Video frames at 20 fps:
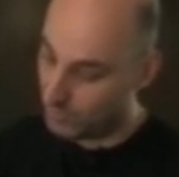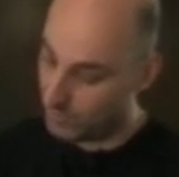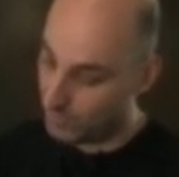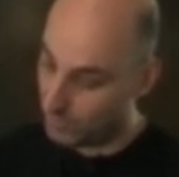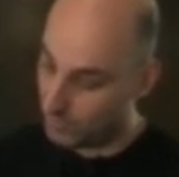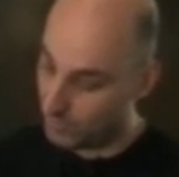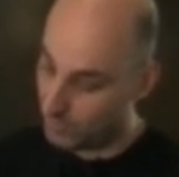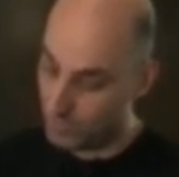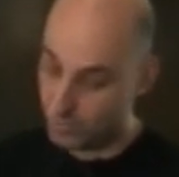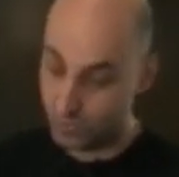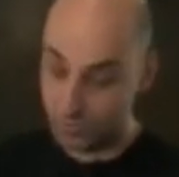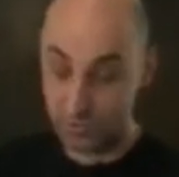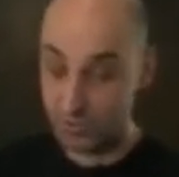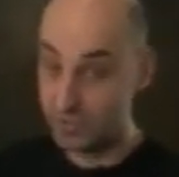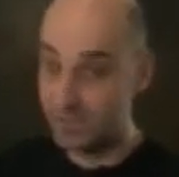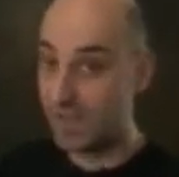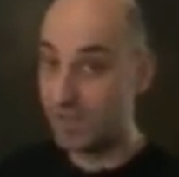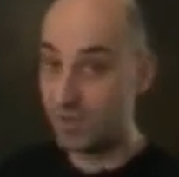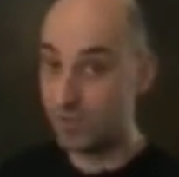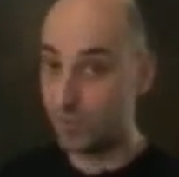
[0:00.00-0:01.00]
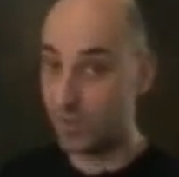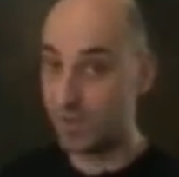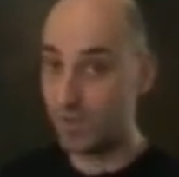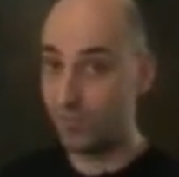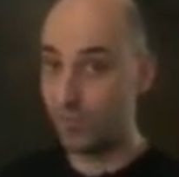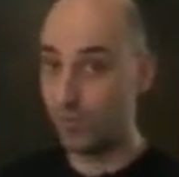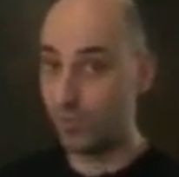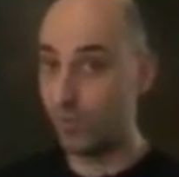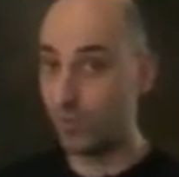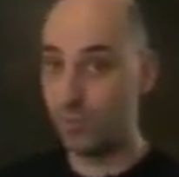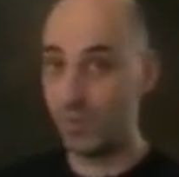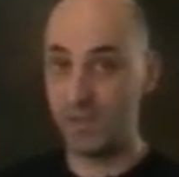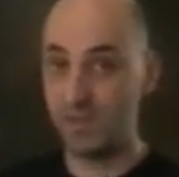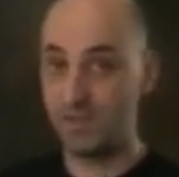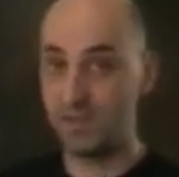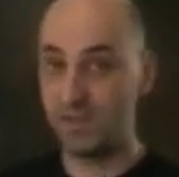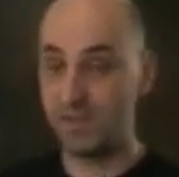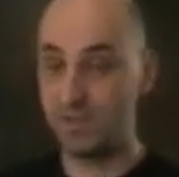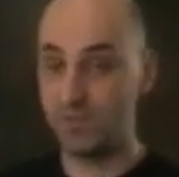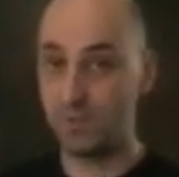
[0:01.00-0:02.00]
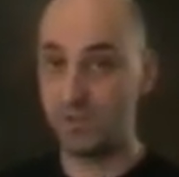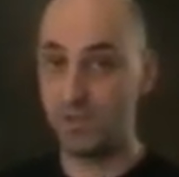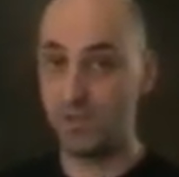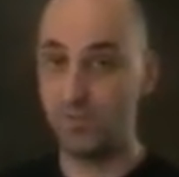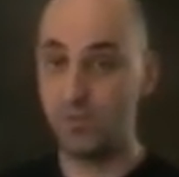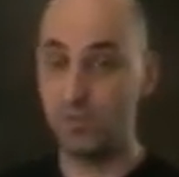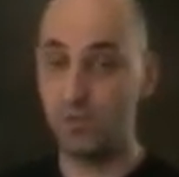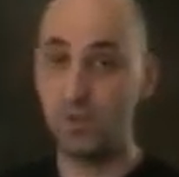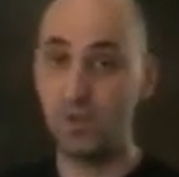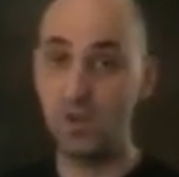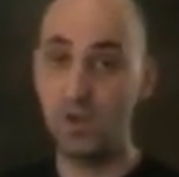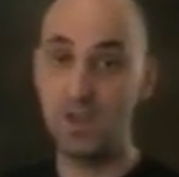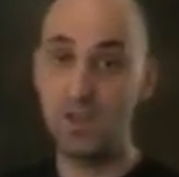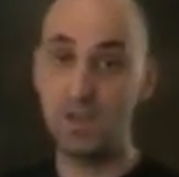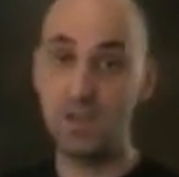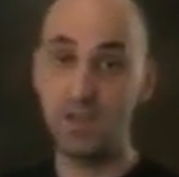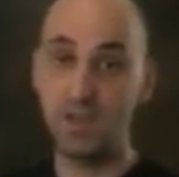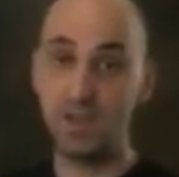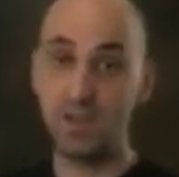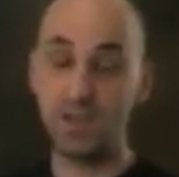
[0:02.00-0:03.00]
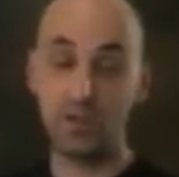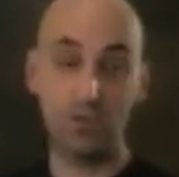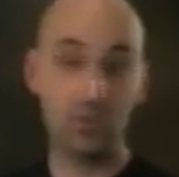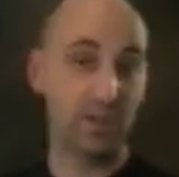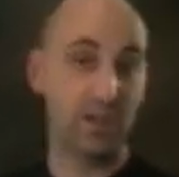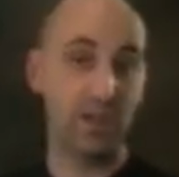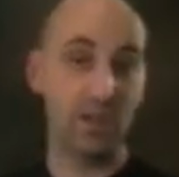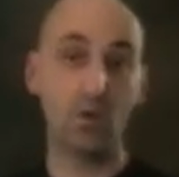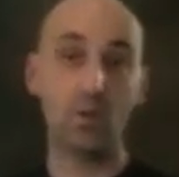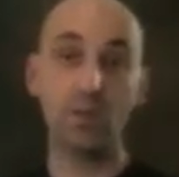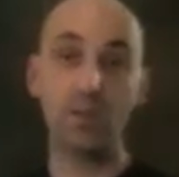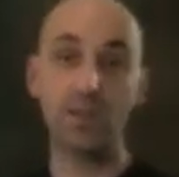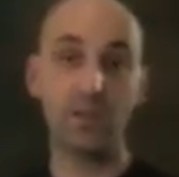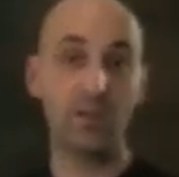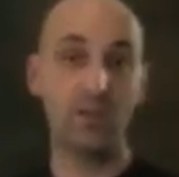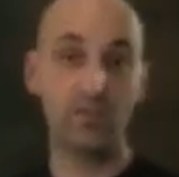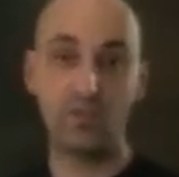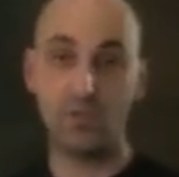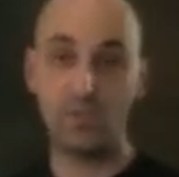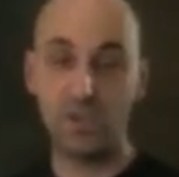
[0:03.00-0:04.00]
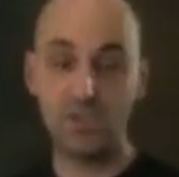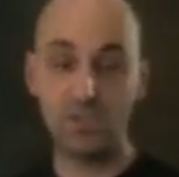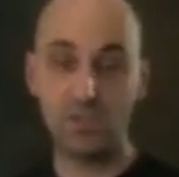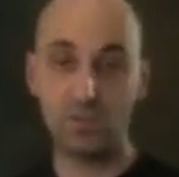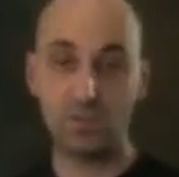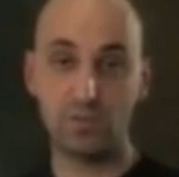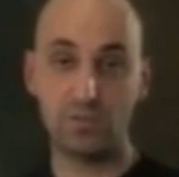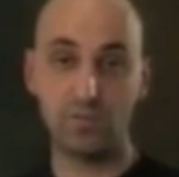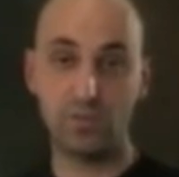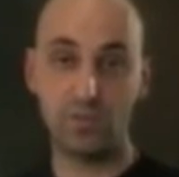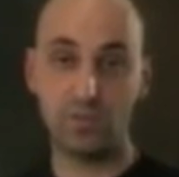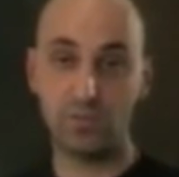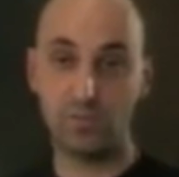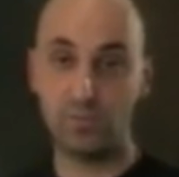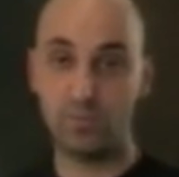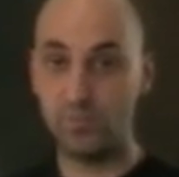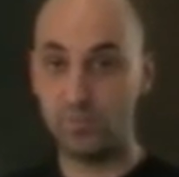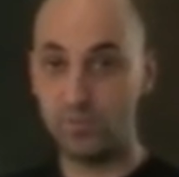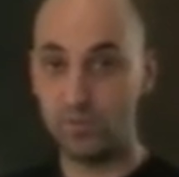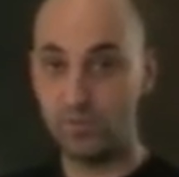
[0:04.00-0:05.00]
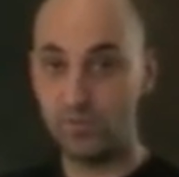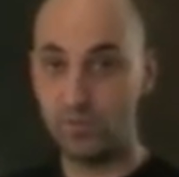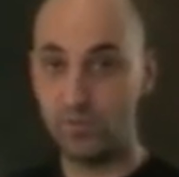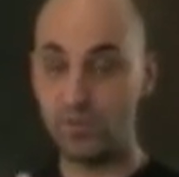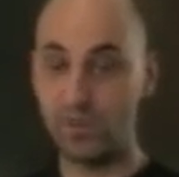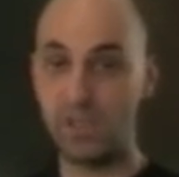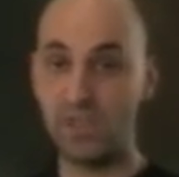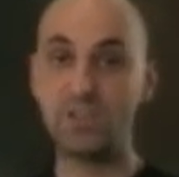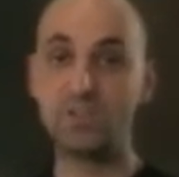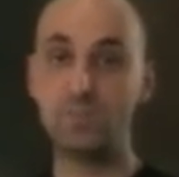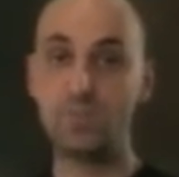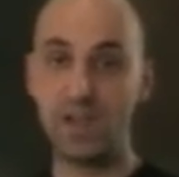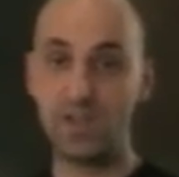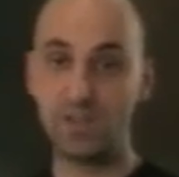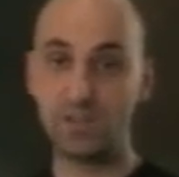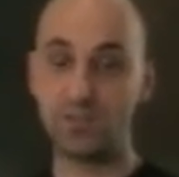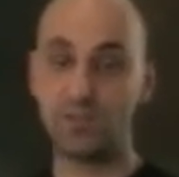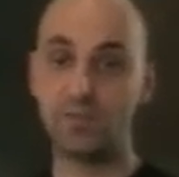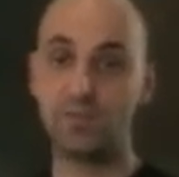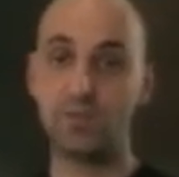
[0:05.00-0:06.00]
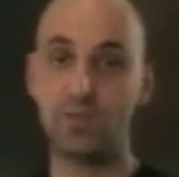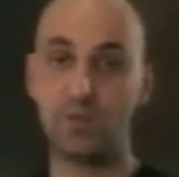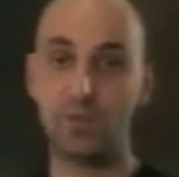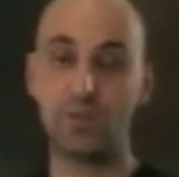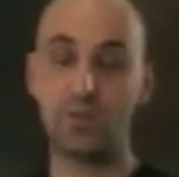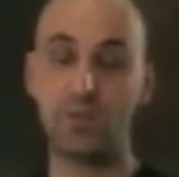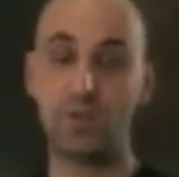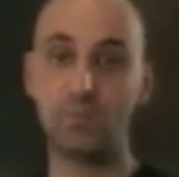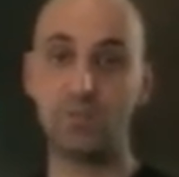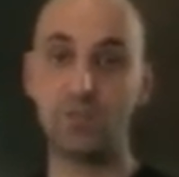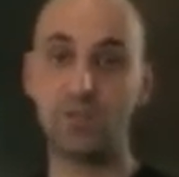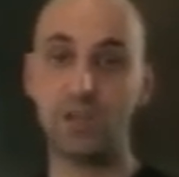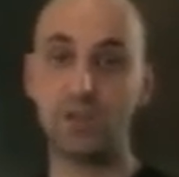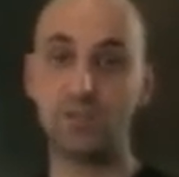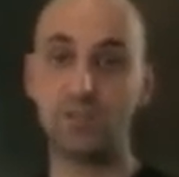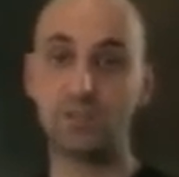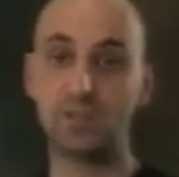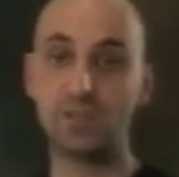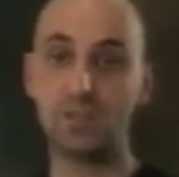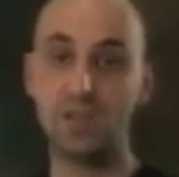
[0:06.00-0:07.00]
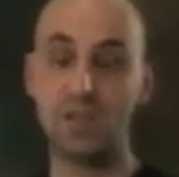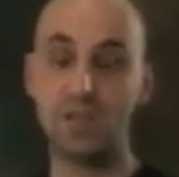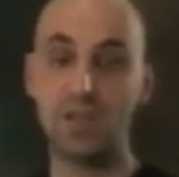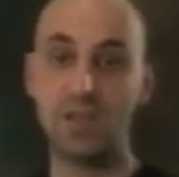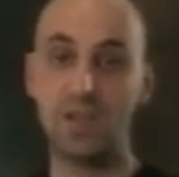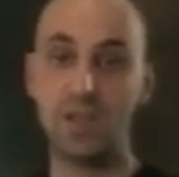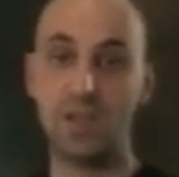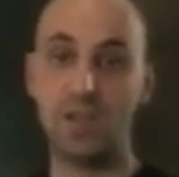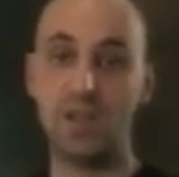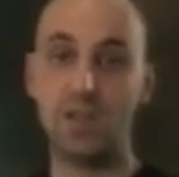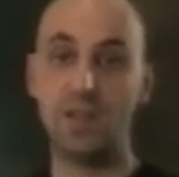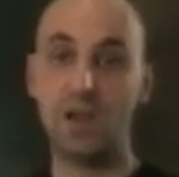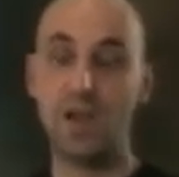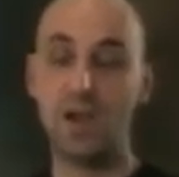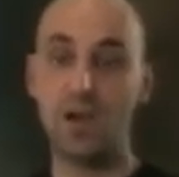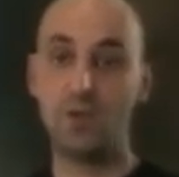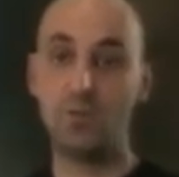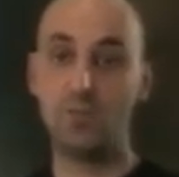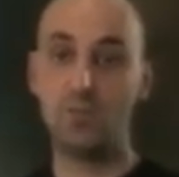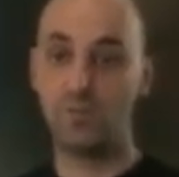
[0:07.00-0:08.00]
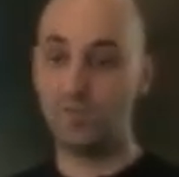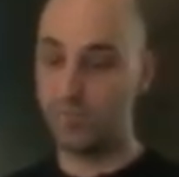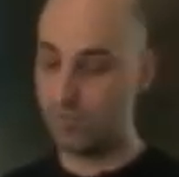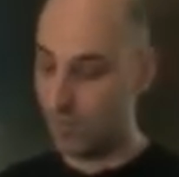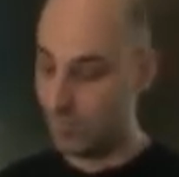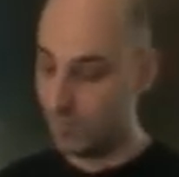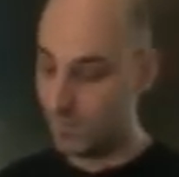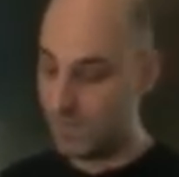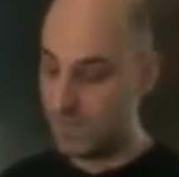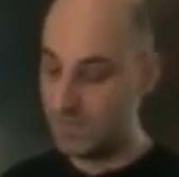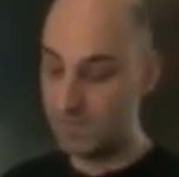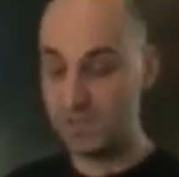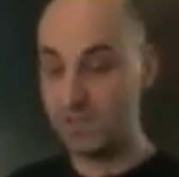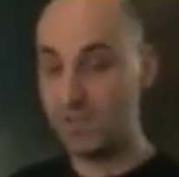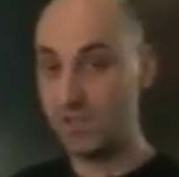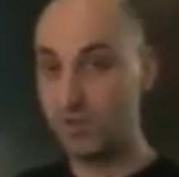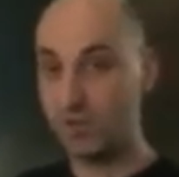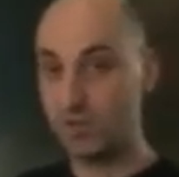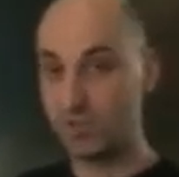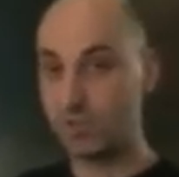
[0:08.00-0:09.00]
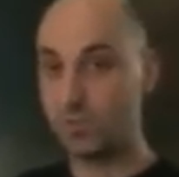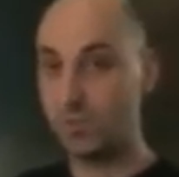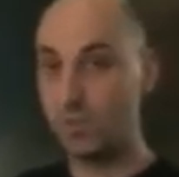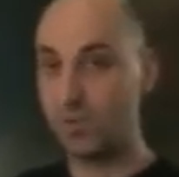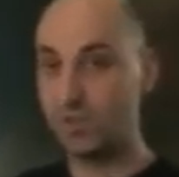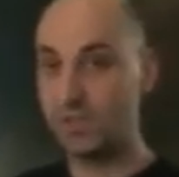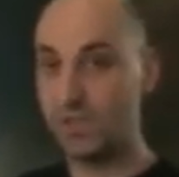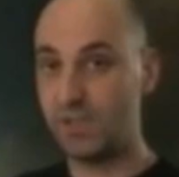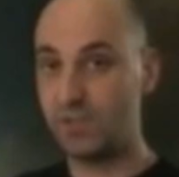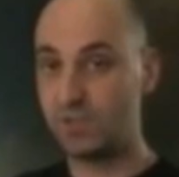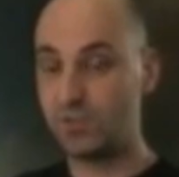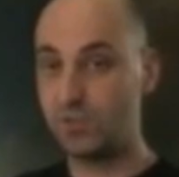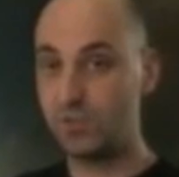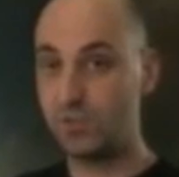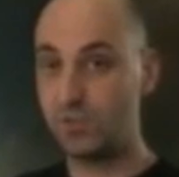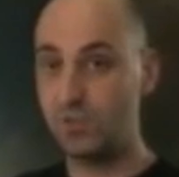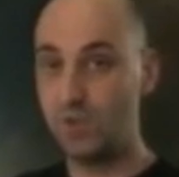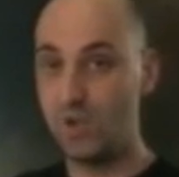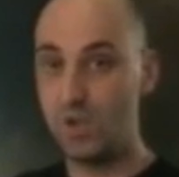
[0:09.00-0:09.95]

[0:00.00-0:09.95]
which was 1024 by 1024, including all the information for the aspect of the object. And now, from this single small texture,